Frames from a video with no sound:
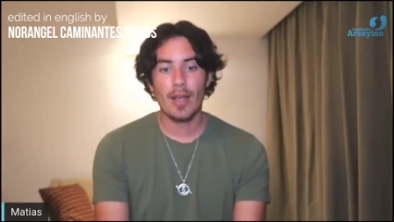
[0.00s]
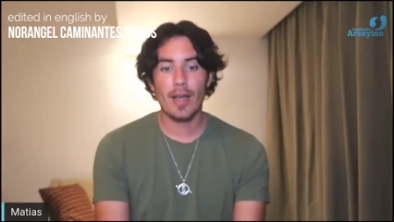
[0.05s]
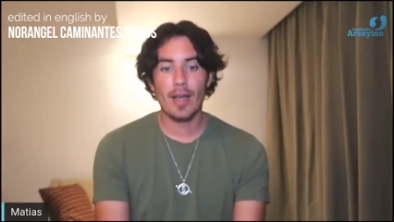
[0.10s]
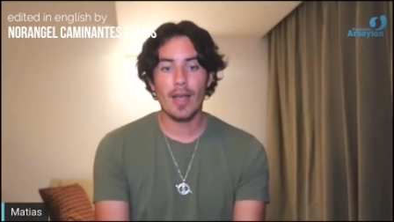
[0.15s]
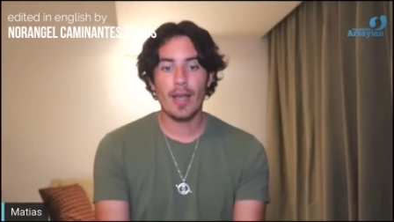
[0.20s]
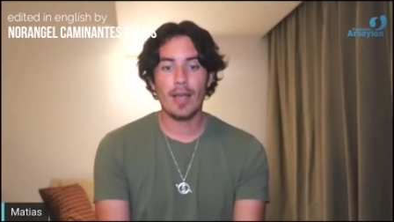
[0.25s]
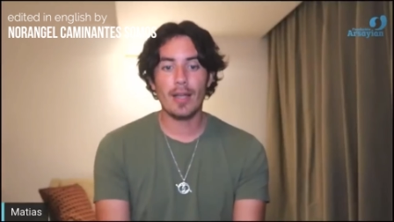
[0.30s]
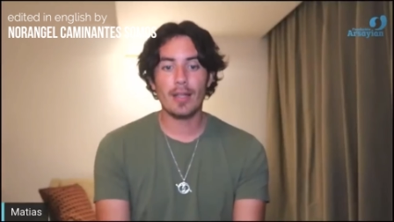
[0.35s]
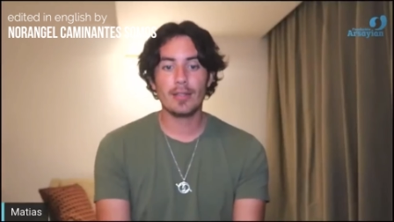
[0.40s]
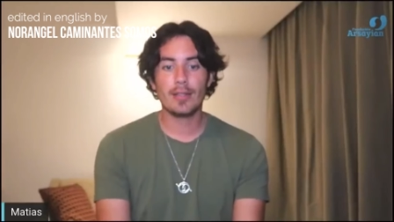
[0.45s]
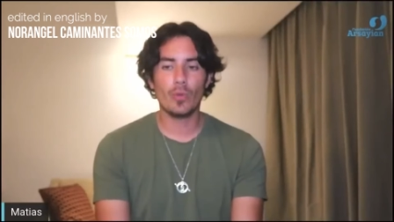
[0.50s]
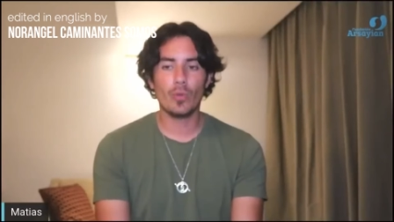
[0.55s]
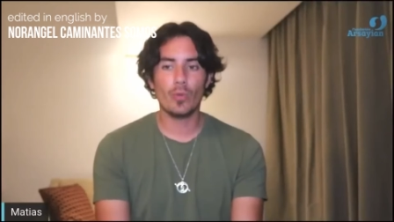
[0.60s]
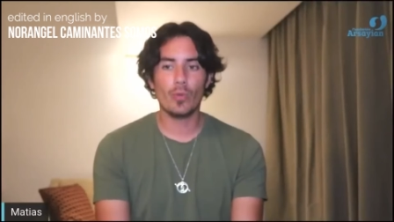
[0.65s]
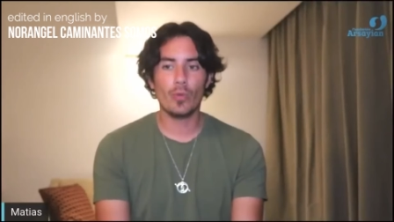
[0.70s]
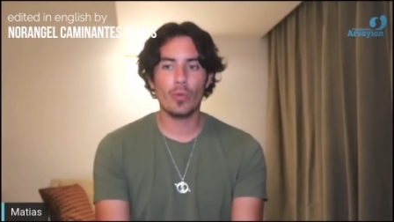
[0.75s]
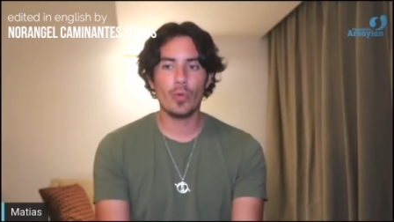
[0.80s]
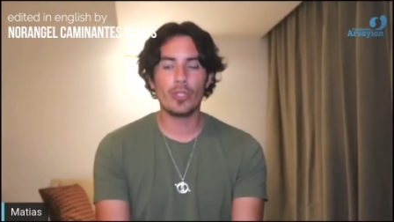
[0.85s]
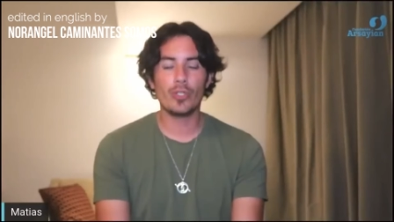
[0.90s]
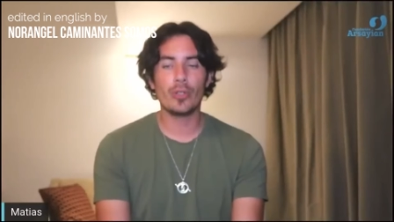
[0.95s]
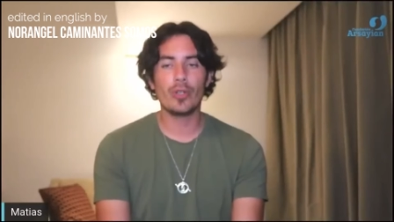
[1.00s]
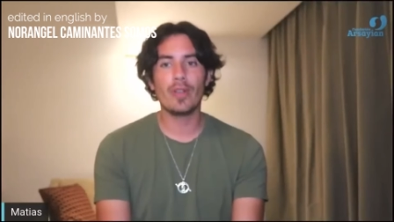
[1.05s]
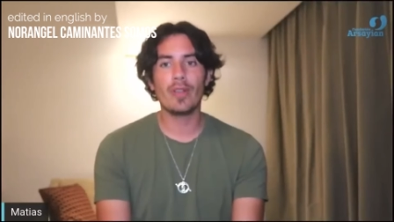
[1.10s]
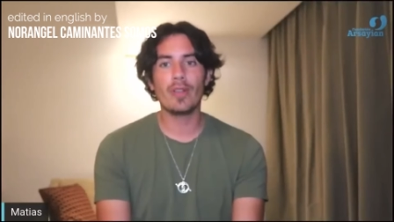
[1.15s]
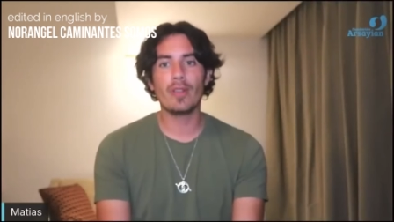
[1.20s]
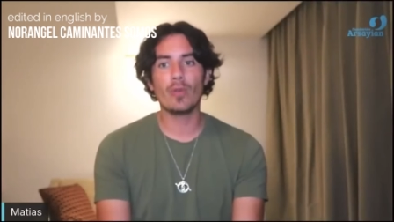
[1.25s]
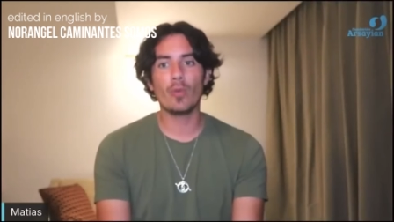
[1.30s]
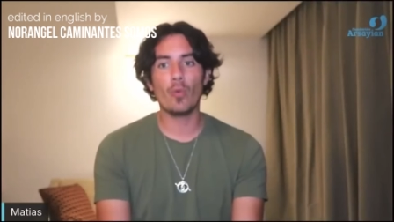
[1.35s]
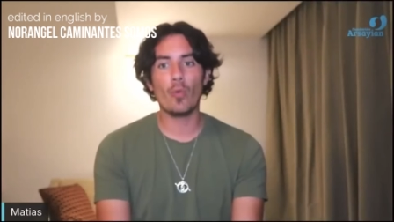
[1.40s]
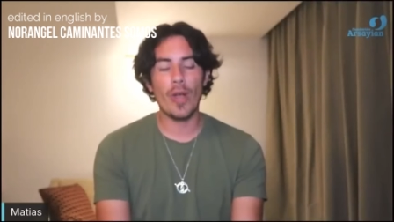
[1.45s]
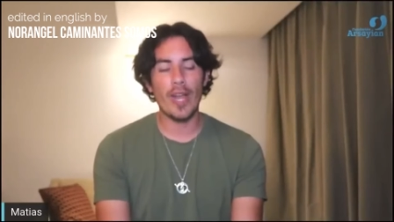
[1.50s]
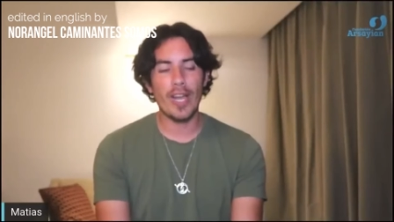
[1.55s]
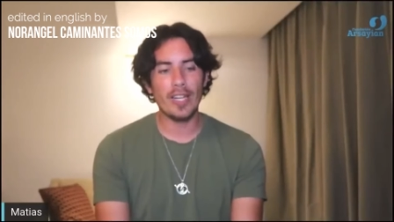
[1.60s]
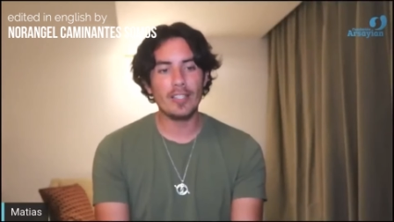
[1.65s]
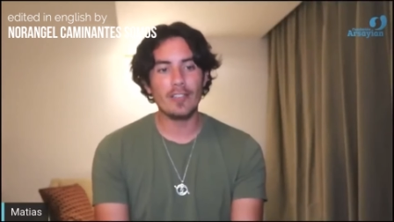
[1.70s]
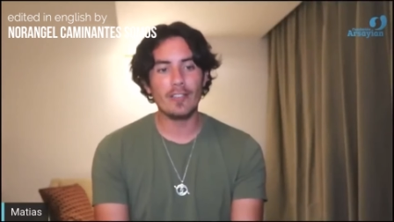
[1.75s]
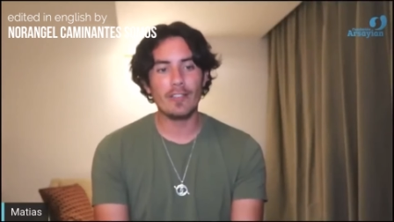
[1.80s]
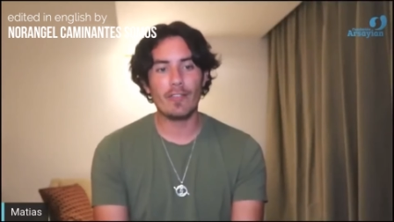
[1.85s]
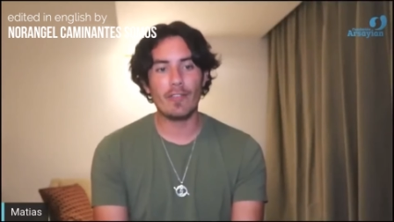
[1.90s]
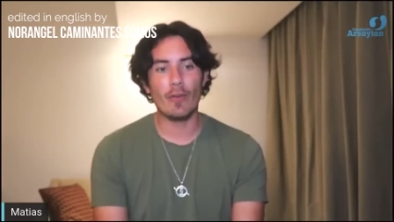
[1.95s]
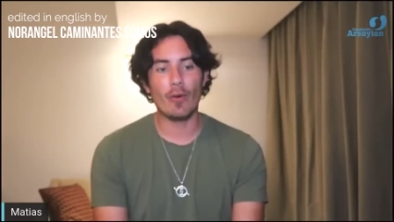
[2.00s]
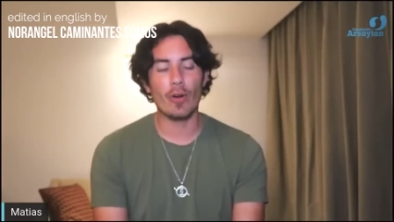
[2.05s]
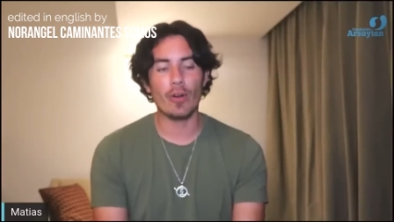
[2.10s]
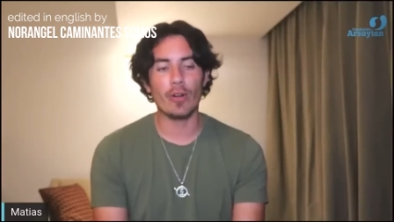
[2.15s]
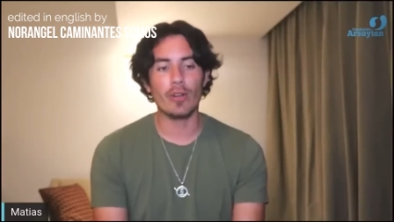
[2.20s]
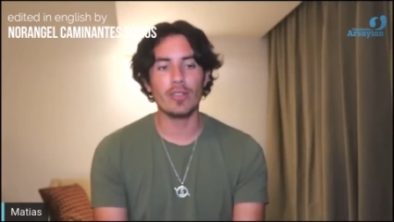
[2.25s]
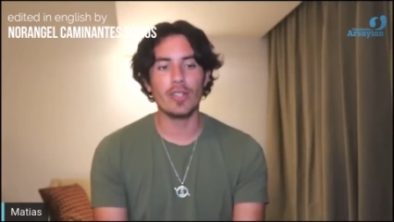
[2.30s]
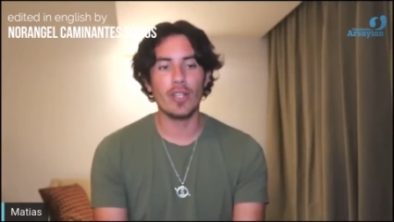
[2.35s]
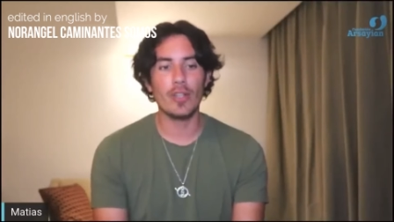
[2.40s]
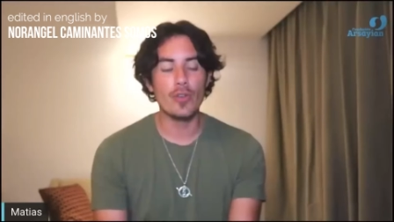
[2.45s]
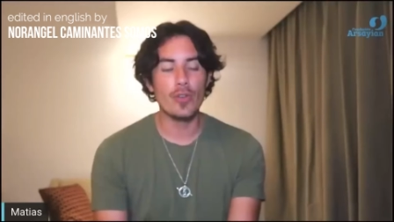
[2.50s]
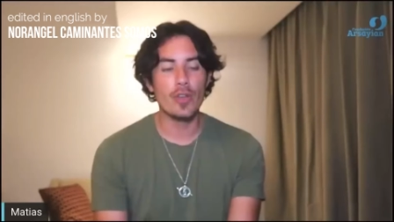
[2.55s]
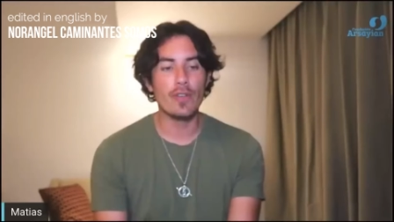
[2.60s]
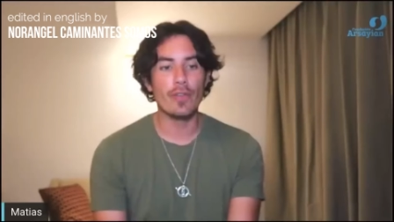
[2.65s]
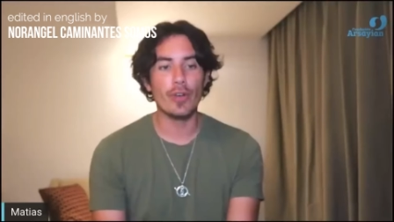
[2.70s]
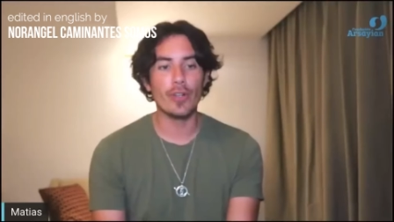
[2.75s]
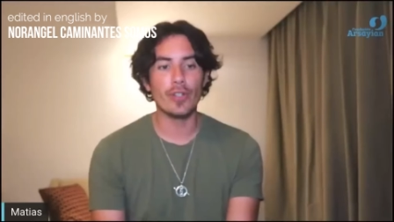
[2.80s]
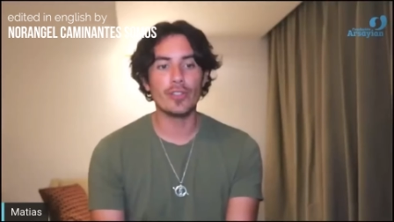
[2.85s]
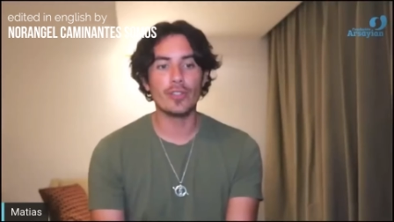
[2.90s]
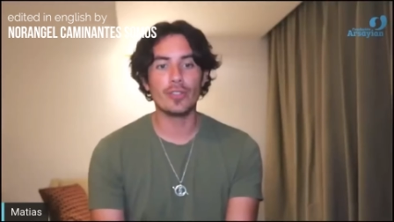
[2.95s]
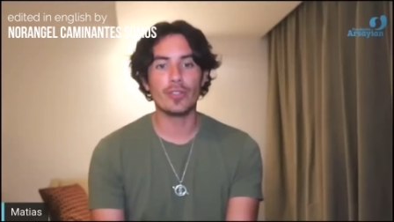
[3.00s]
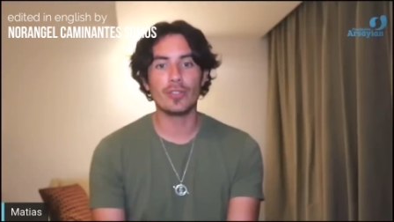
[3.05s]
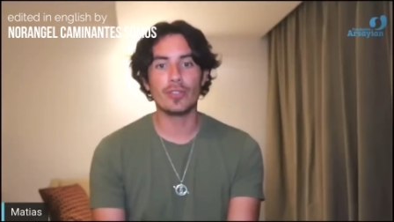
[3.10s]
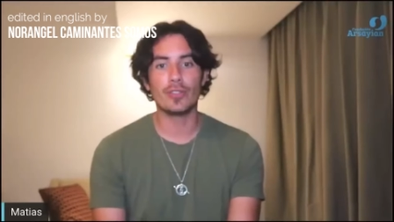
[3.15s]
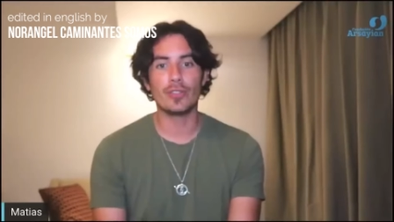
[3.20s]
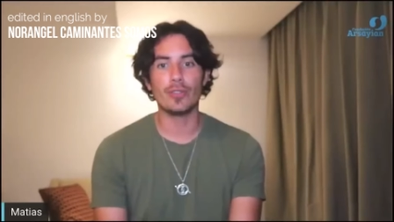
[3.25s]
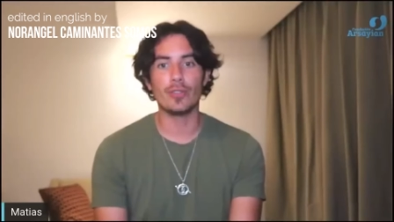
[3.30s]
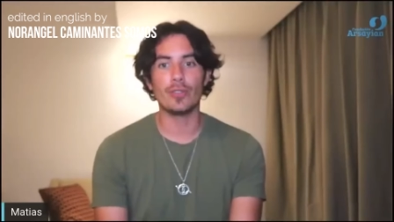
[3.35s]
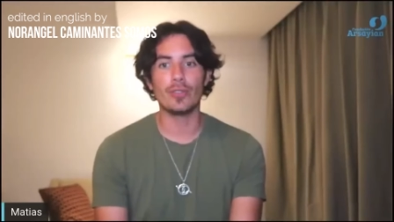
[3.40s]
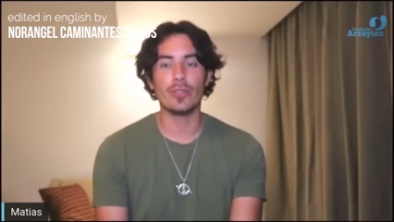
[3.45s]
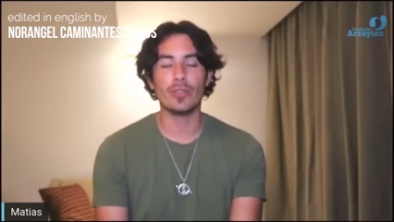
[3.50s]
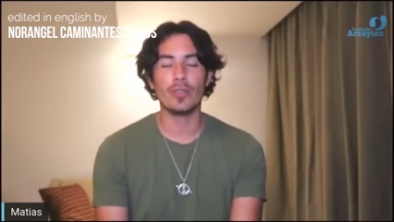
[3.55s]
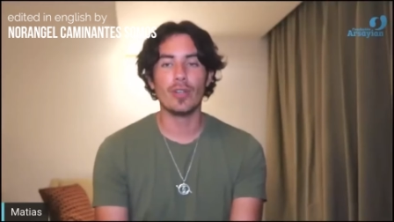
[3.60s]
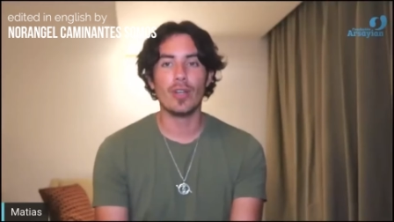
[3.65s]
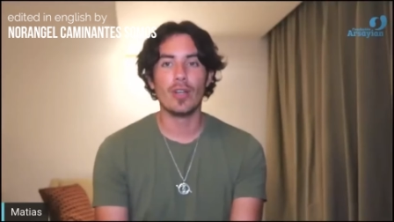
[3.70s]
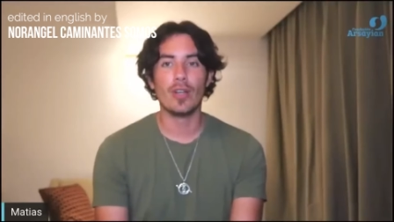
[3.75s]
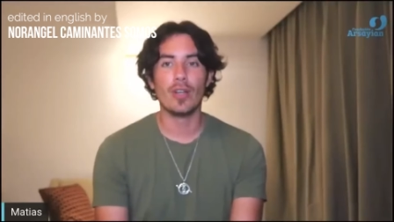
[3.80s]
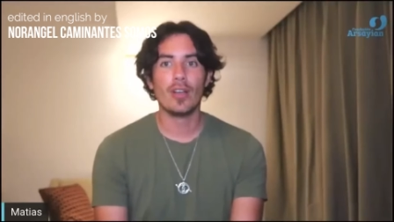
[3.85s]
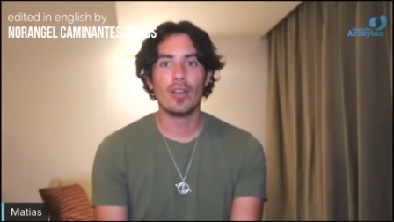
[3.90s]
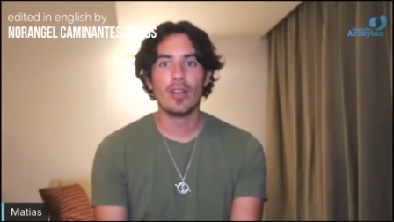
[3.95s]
And we shouldn't wait for the universe to